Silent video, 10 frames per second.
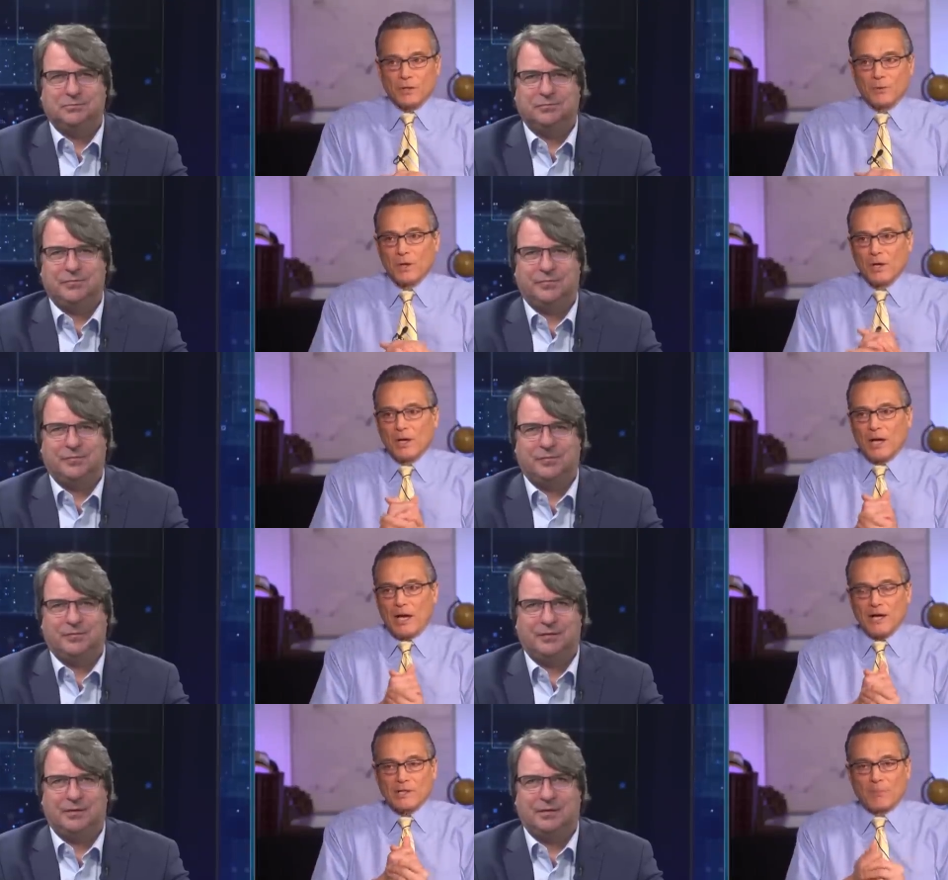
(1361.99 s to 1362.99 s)
Speaker 1: you,
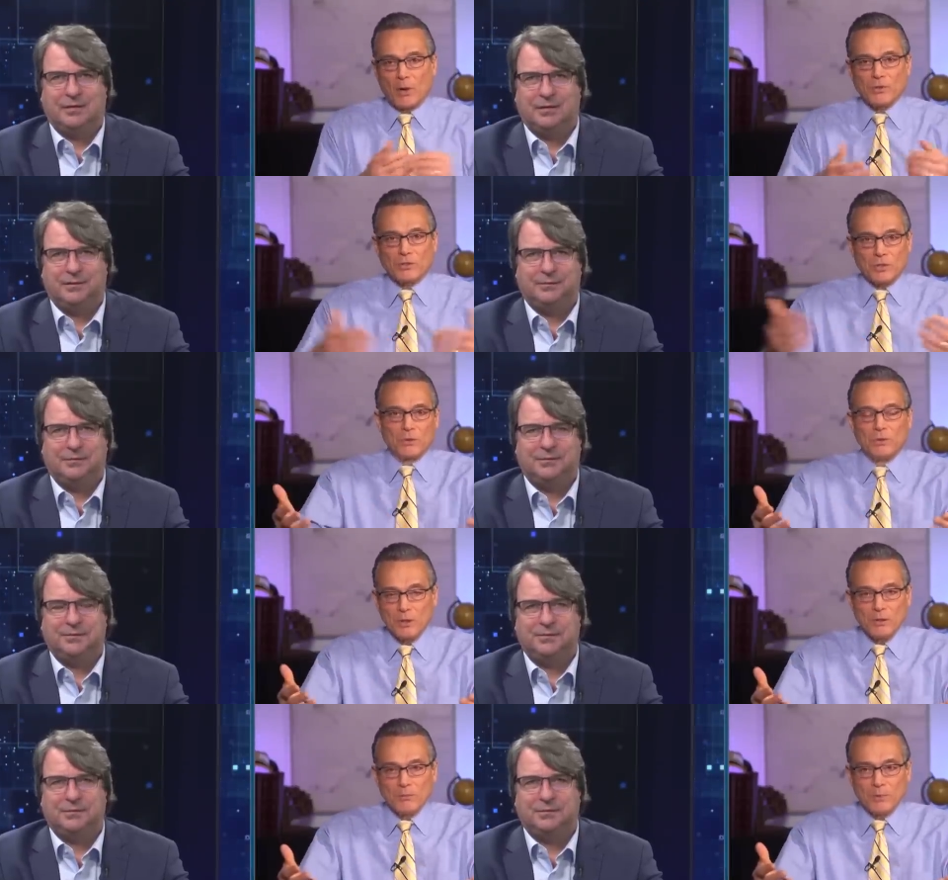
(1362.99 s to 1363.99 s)
as opposed to
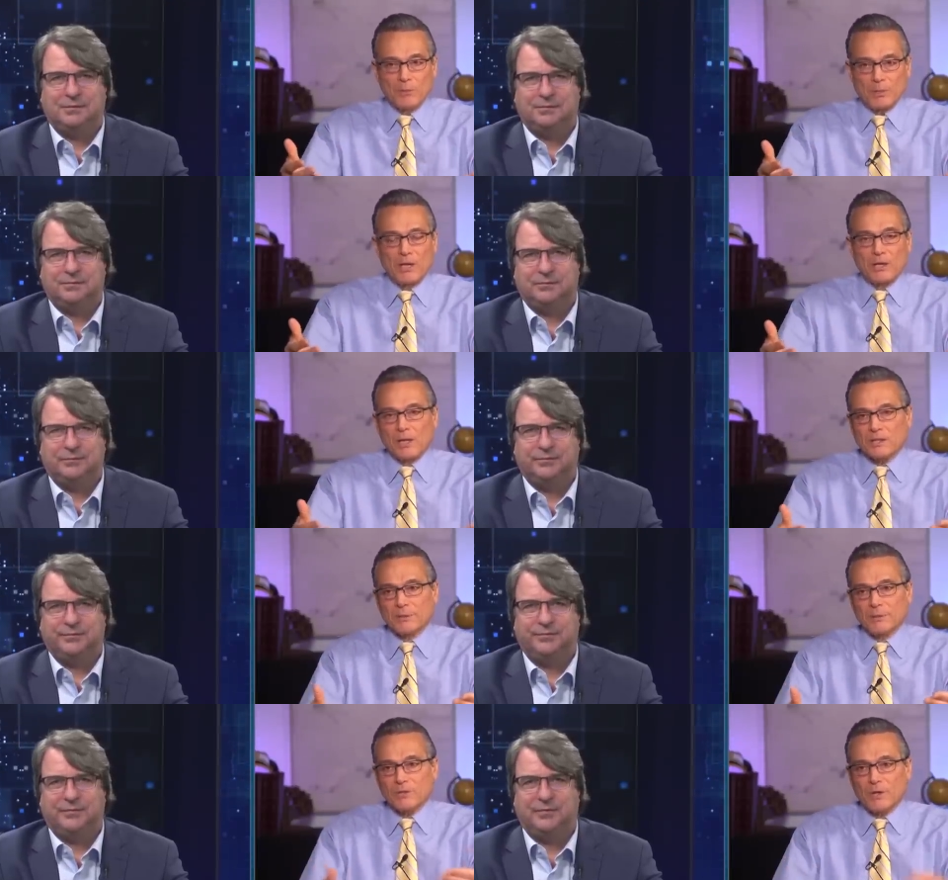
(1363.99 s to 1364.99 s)
you know, being
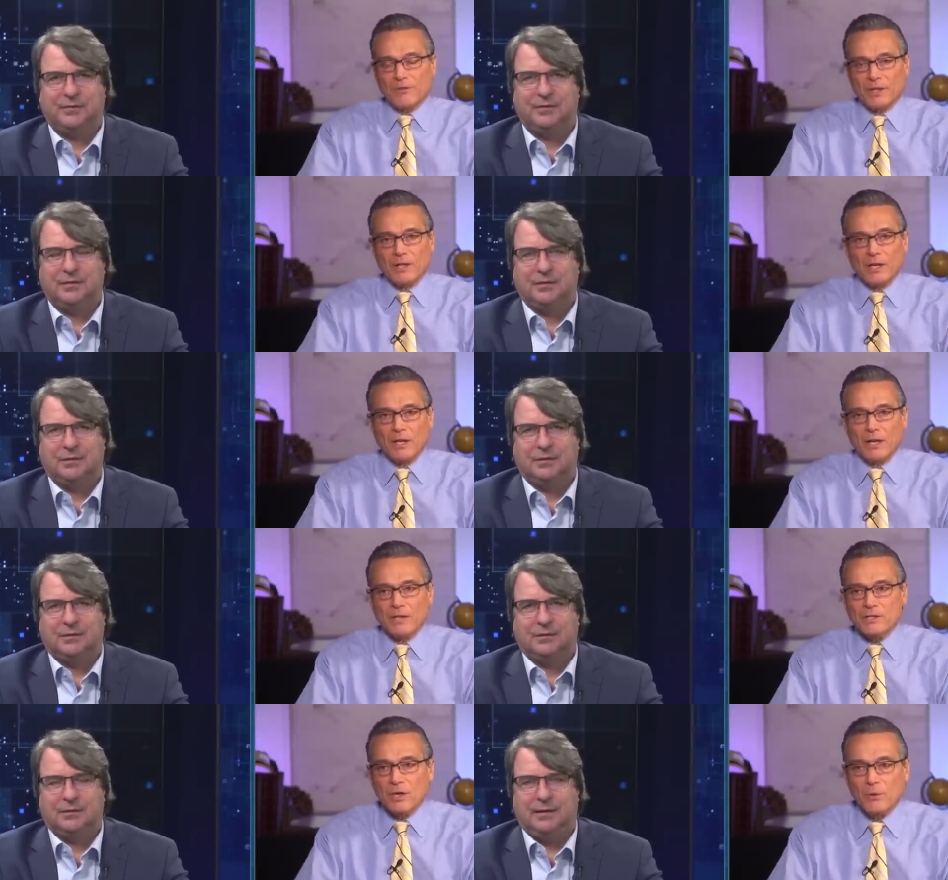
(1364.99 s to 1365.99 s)
customer driven. And,
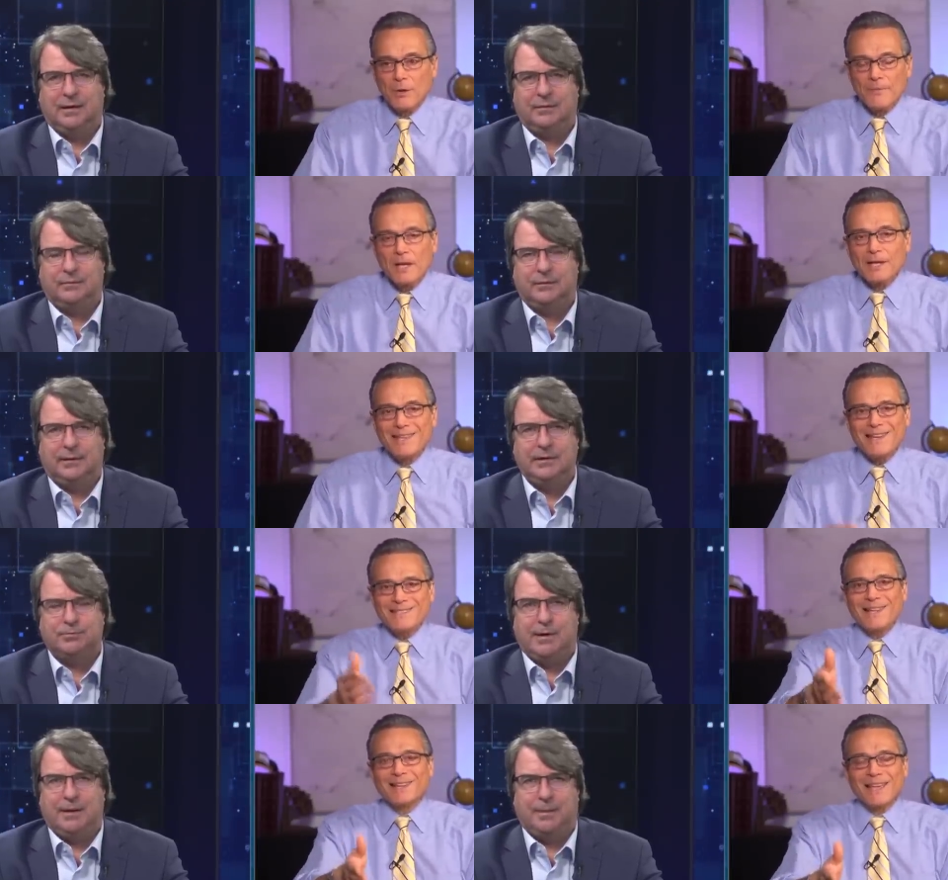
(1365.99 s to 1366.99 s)
and so yeah. these he's
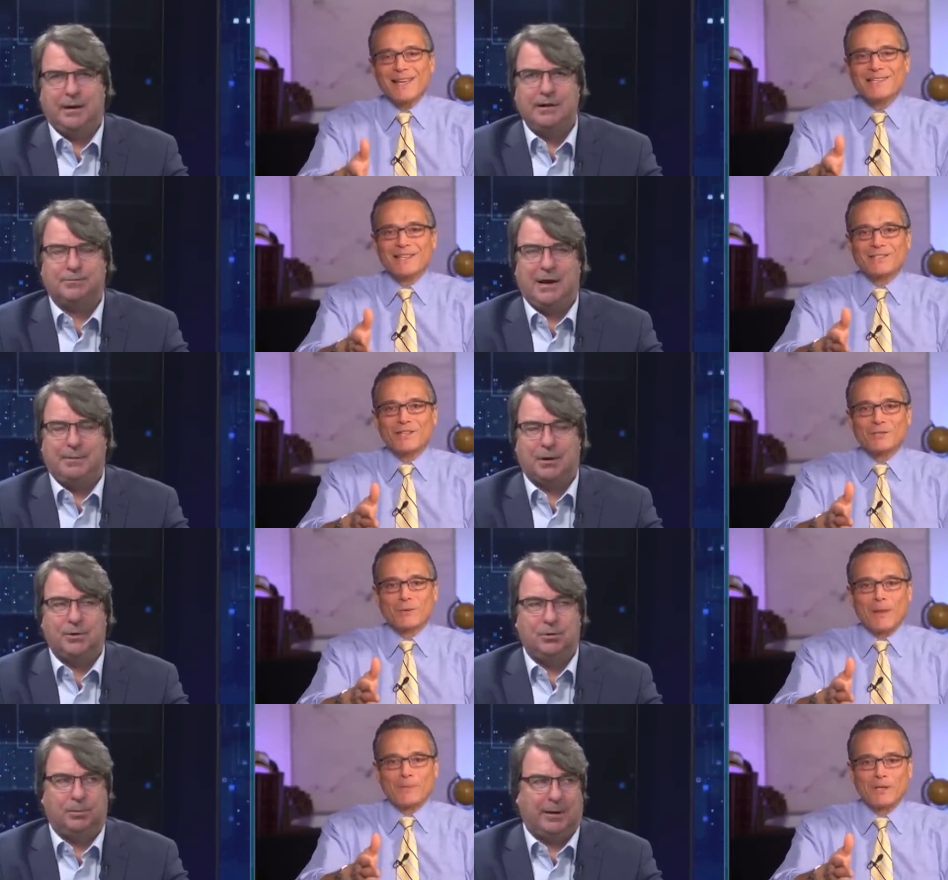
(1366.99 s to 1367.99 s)
are right about he's right about
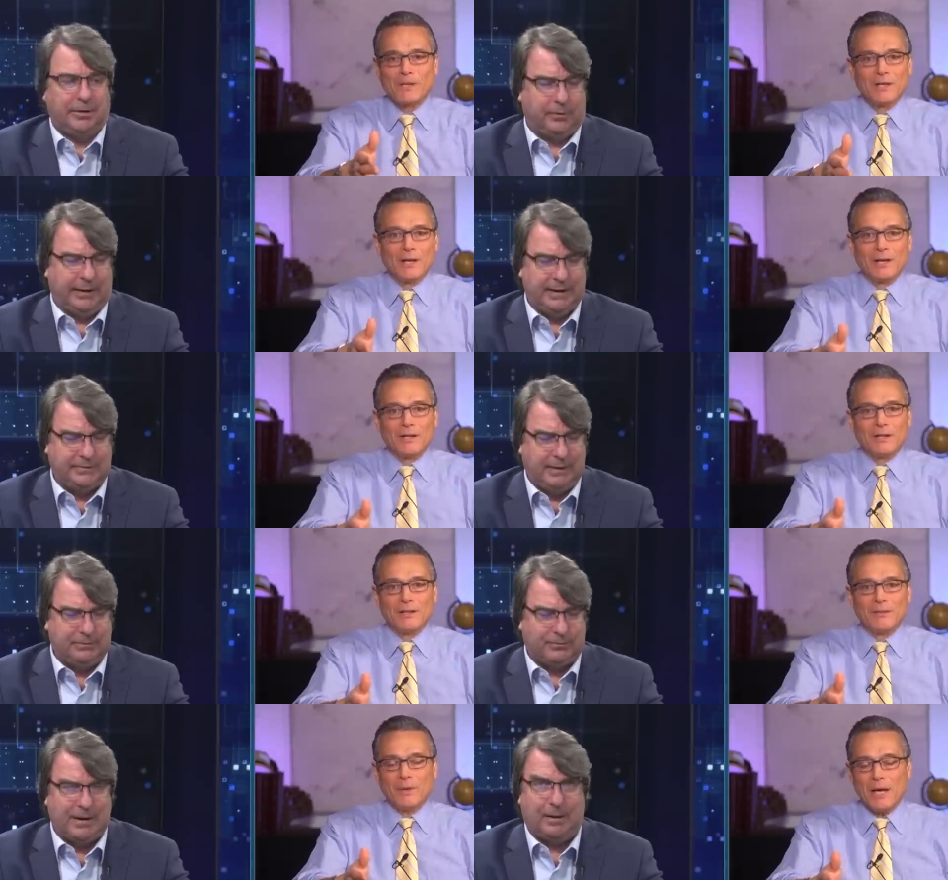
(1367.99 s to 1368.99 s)
Google,
Speaker 2: by the way. He's, he
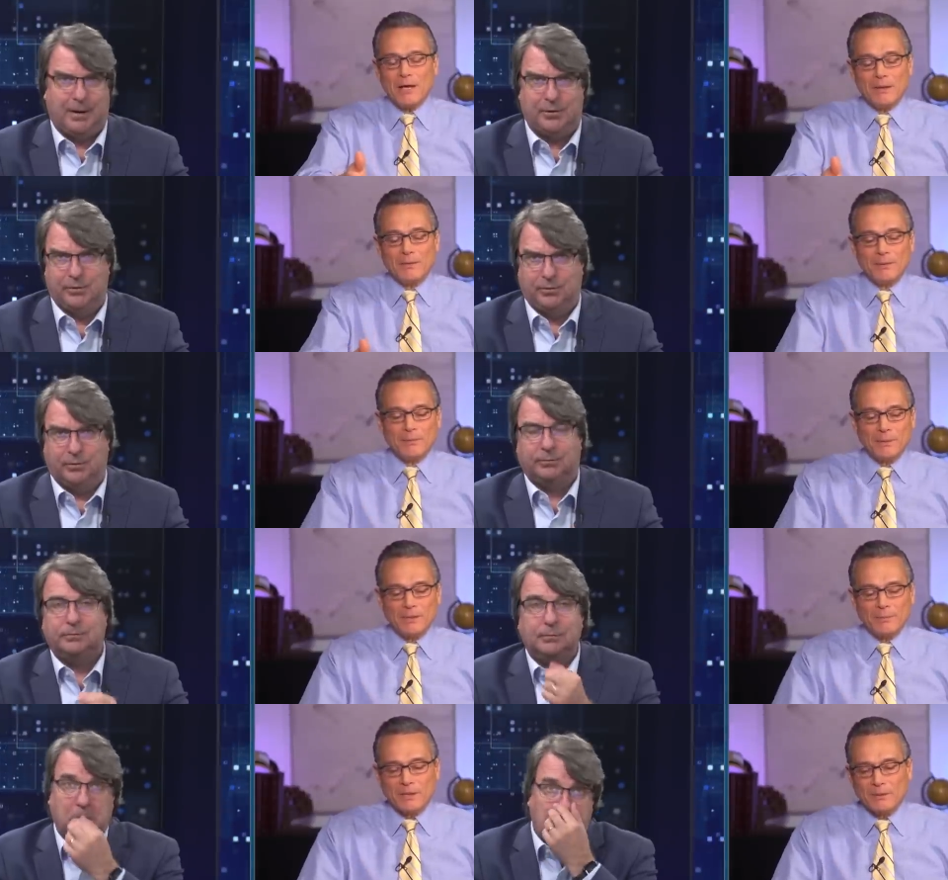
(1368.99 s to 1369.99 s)
was right about Google. But,
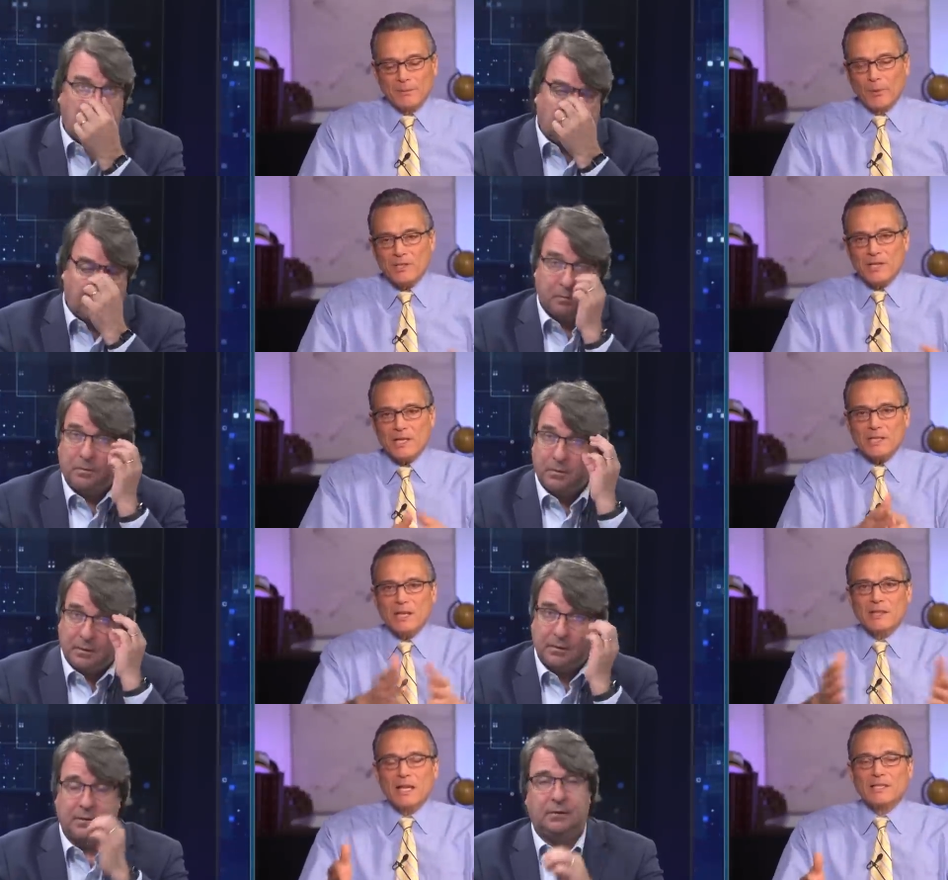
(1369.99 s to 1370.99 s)
but
Speaker 1: the point is, these are
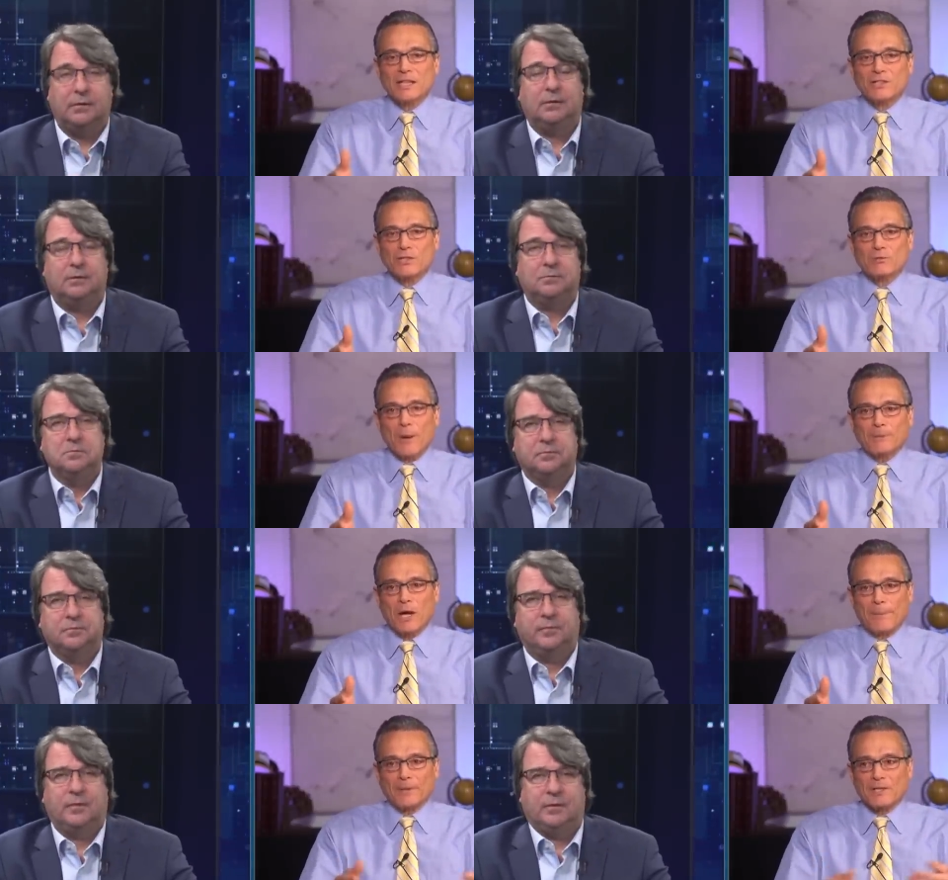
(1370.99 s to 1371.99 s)
the things that disrupt
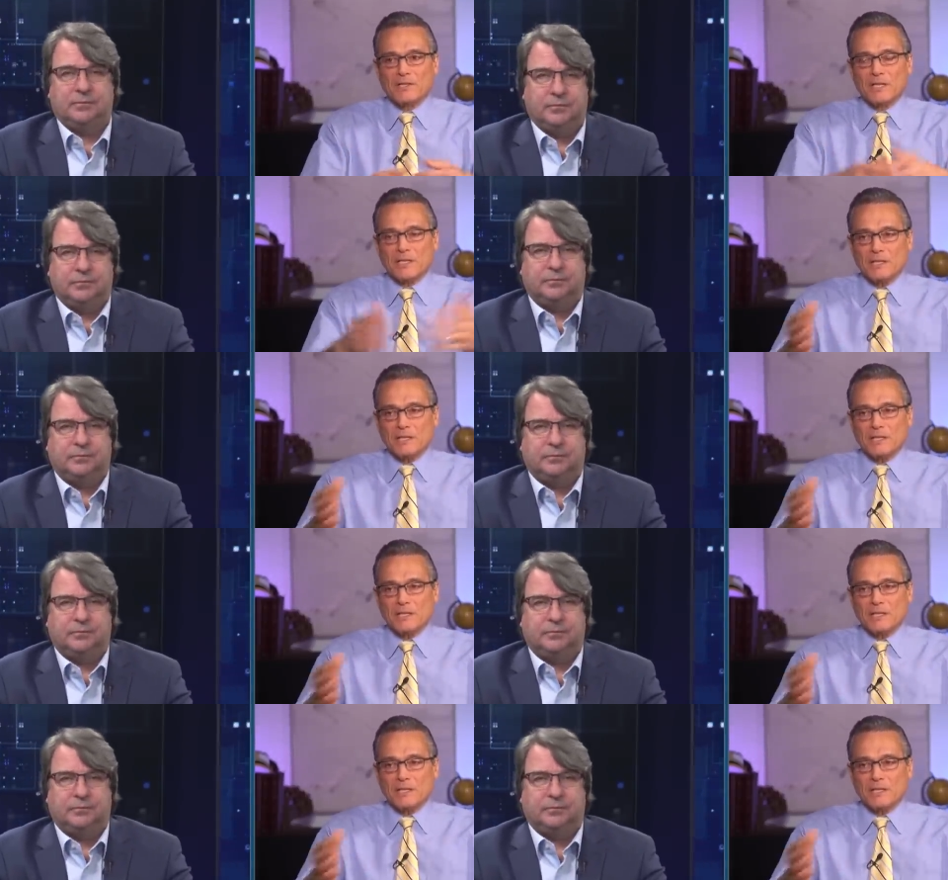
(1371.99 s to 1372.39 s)
companies. These